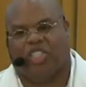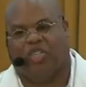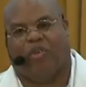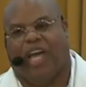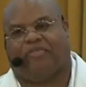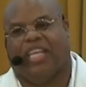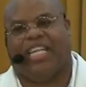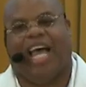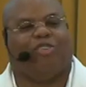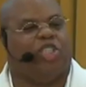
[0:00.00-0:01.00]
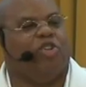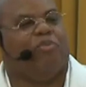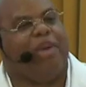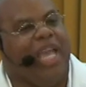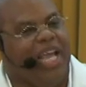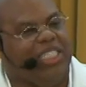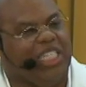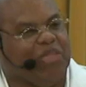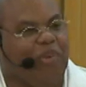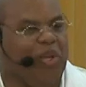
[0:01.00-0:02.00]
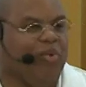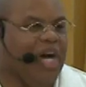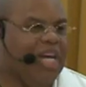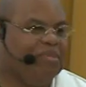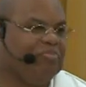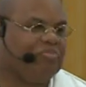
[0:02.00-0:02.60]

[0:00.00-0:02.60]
you don't have to announce you're a man, just be one.